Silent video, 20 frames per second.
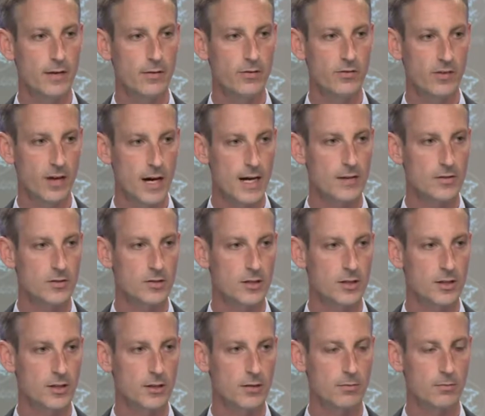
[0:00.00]
sought
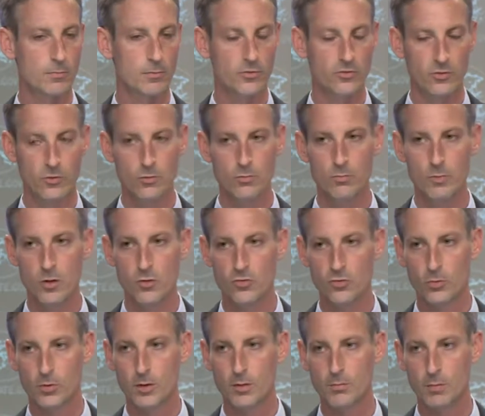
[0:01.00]
to resume
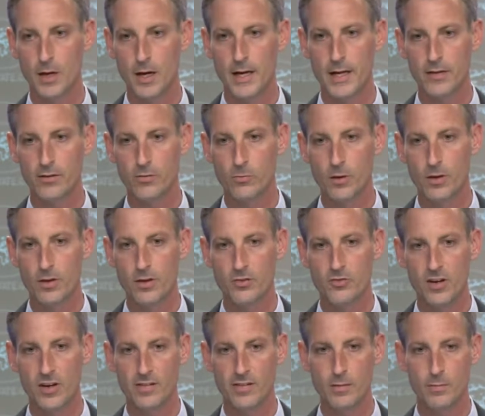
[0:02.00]
mutual compliance with the
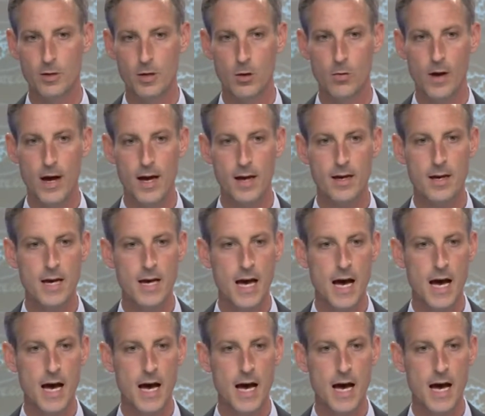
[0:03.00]
JCPOA,